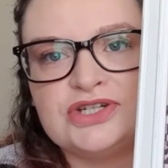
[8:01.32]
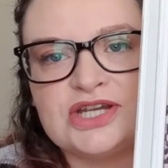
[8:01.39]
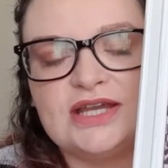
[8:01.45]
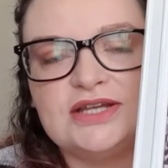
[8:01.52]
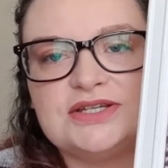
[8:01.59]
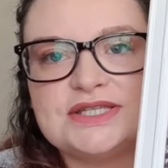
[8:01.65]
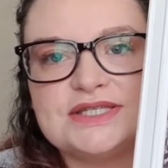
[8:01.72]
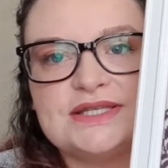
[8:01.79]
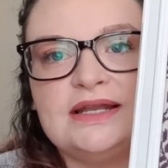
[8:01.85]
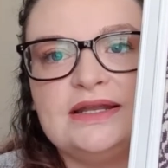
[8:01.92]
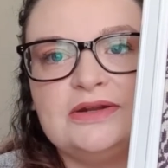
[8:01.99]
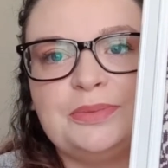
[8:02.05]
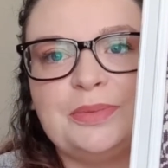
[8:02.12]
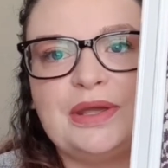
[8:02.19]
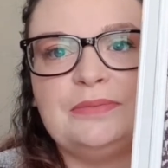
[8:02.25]
change this a
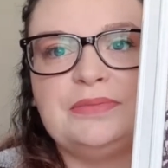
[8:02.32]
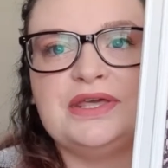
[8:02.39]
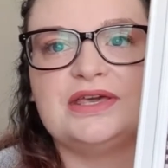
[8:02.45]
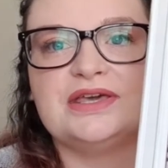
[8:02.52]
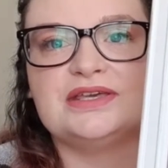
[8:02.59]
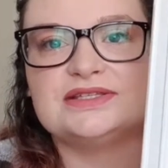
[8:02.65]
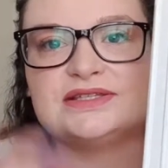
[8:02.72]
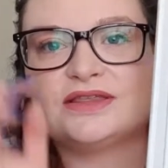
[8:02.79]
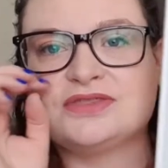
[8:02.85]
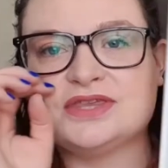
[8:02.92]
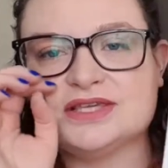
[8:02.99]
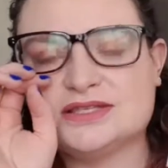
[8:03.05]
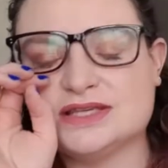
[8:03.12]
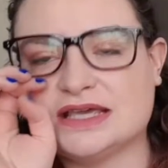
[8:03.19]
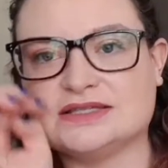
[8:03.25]
little bit because
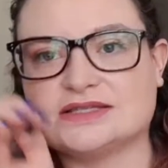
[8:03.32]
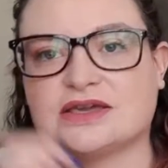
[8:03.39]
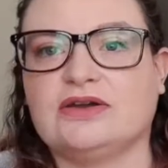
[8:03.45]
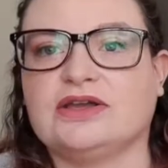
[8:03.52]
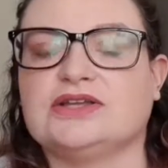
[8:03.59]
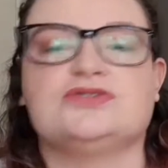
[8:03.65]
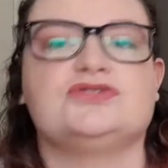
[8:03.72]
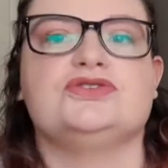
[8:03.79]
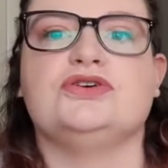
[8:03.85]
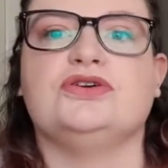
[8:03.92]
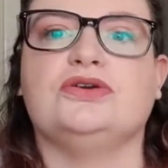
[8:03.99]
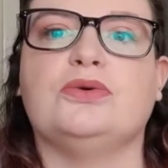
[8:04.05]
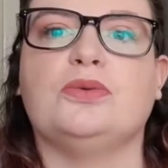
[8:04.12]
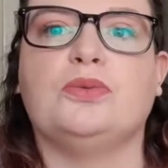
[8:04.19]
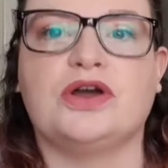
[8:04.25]
this is going
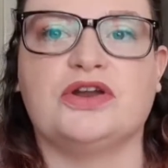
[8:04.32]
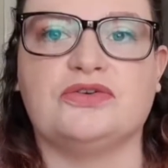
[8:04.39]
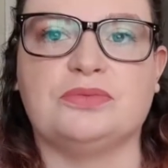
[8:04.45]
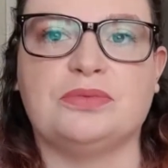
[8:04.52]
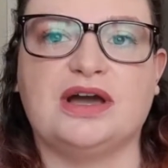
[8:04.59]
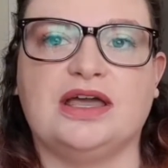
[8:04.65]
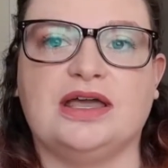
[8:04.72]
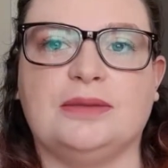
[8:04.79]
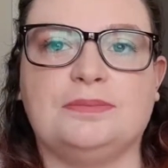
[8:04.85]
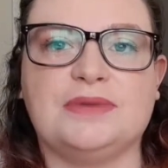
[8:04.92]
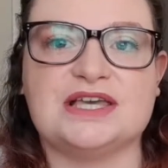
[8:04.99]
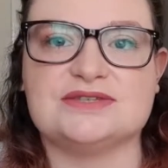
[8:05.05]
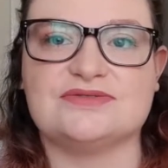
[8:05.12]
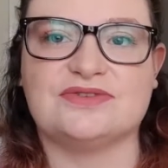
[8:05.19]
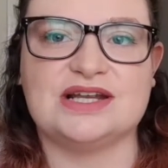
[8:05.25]
to one of my
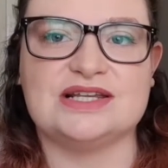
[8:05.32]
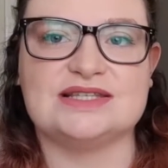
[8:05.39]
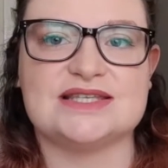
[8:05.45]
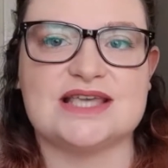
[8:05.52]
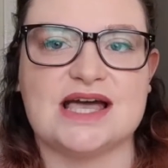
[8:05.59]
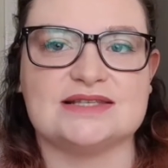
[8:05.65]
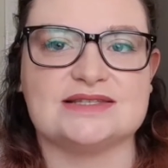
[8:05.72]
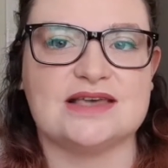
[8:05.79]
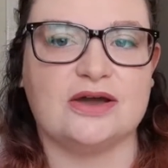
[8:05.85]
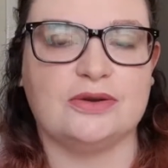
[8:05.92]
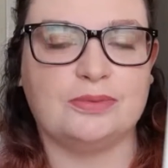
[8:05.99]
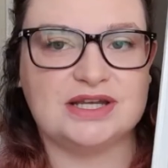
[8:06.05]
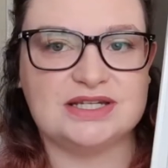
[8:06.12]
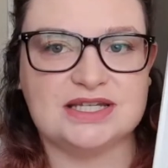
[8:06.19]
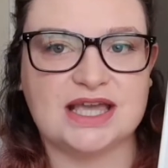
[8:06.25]
best friends as her
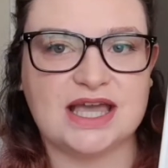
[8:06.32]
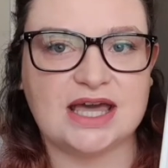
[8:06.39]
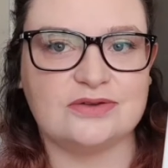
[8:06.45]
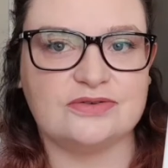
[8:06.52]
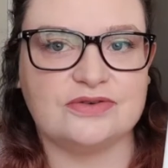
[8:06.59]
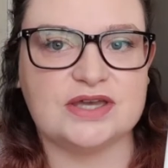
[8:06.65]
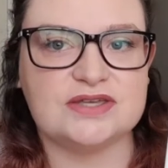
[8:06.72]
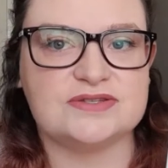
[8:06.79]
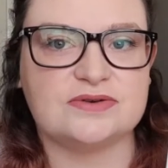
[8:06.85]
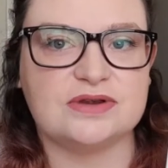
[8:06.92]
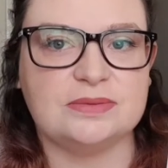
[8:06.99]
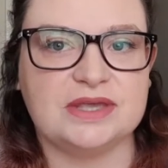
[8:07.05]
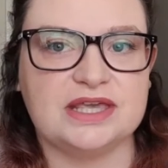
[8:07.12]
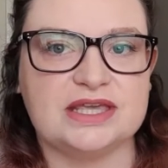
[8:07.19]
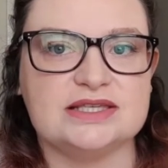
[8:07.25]
wedding anniversary
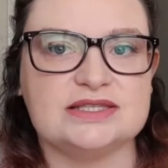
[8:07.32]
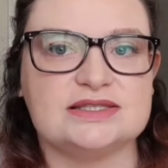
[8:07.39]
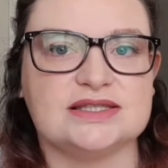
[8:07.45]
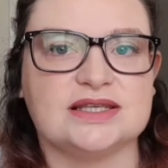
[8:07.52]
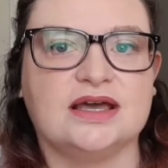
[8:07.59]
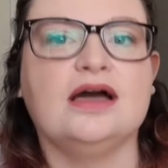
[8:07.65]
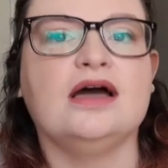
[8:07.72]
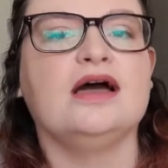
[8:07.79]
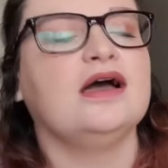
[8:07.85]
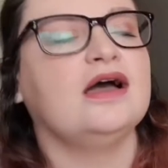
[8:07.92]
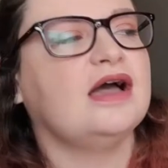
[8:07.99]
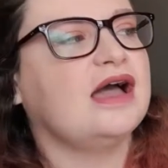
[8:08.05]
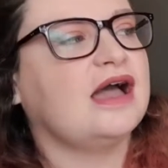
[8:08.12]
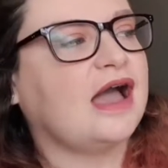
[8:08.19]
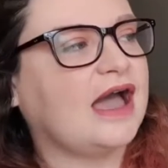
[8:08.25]
piece.
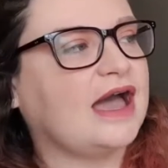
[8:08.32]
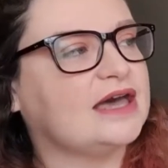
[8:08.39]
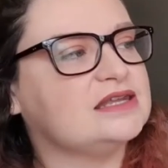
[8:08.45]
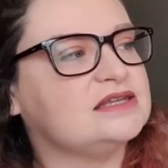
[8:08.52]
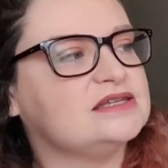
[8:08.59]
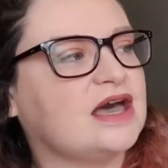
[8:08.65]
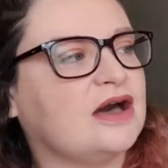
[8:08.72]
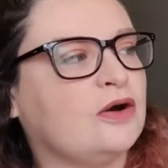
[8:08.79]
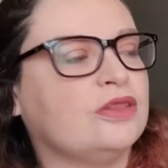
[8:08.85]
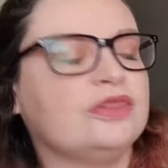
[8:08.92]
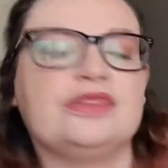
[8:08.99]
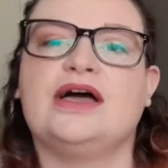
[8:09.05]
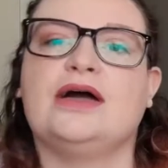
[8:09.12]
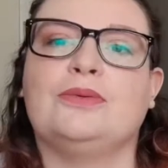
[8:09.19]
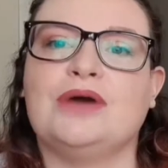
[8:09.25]
And on
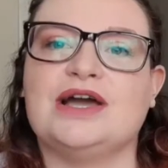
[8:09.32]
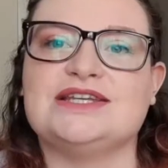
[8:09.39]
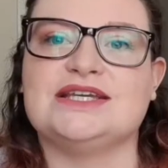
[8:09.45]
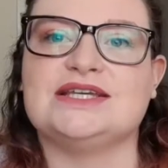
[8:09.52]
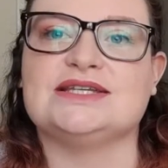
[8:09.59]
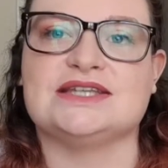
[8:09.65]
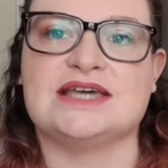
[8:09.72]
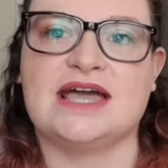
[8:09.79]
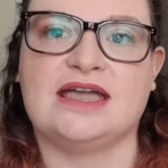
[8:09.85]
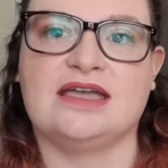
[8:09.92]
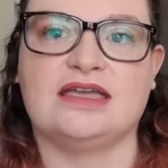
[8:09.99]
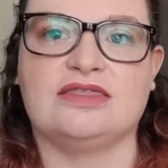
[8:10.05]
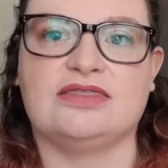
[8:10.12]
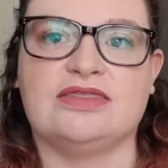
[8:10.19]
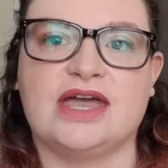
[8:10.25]
their wedding
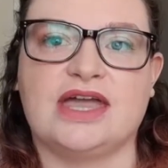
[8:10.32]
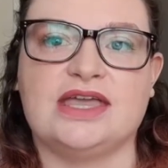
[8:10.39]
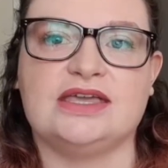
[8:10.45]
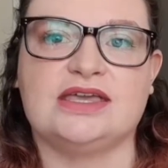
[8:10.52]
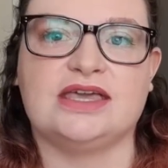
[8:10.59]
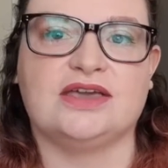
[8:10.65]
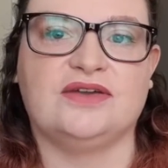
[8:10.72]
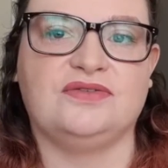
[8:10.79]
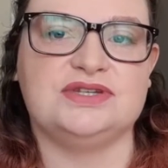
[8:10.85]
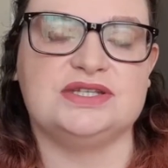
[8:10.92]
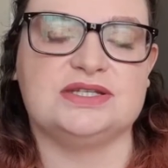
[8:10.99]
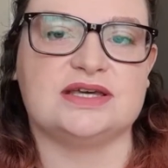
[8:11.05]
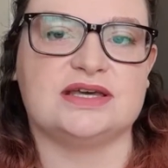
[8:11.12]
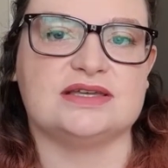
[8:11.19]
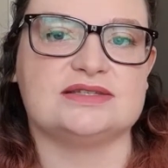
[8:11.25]
day, they
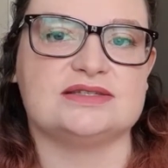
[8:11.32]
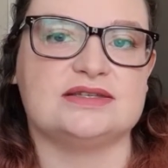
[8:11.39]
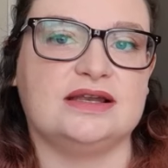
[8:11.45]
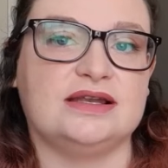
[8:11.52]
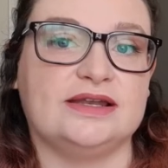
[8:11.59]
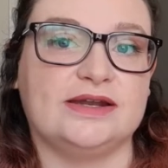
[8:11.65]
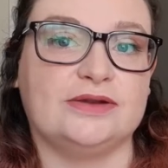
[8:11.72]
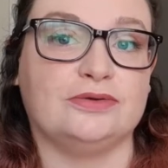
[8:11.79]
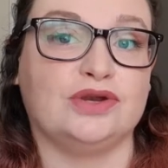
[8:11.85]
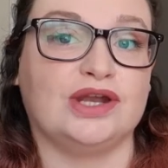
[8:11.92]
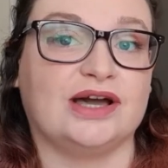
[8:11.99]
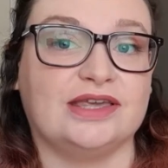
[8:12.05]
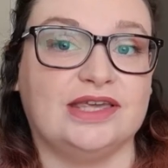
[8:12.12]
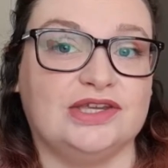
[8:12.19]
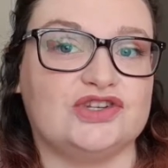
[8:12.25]
gifted us little
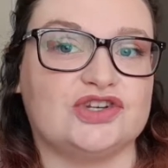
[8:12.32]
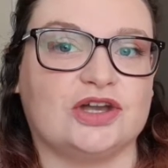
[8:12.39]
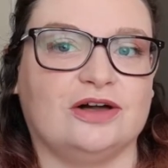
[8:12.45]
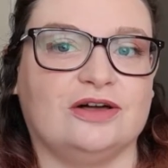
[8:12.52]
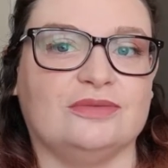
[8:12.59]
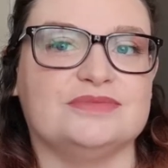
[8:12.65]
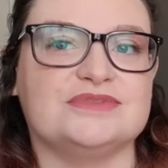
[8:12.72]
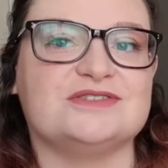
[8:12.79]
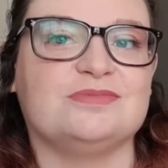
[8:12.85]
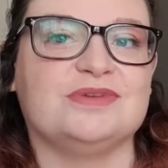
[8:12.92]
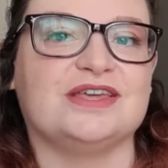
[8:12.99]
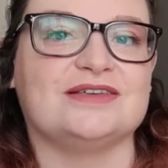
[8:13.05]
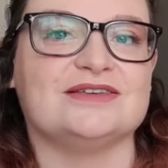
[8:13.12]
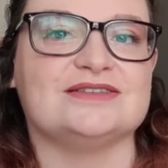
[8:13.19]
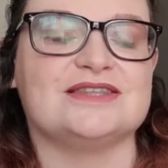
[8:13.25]
lucky charms
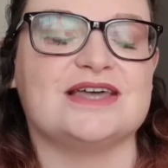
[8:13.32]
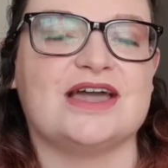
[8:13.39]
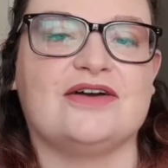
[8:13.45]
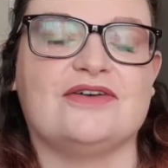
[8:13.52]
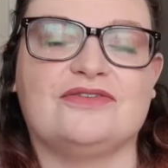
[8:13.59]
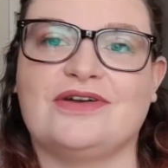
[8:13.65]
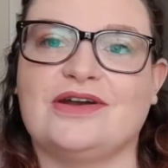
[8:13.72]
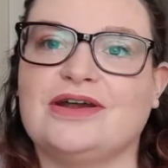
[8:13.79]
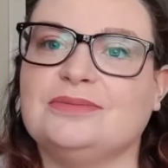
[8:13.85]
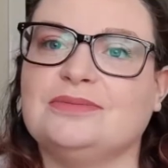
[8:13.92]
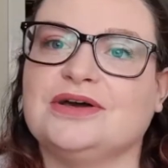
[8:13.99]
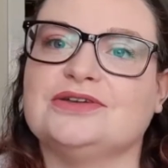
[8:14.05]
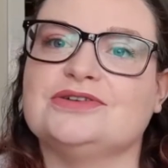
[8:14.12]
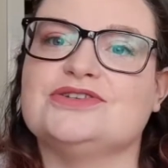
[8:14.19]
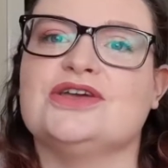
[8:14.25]
because they are very
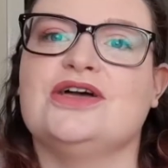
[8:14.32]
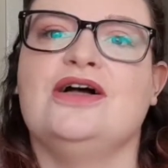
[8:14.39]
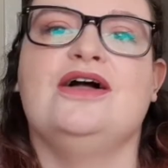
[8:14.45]
much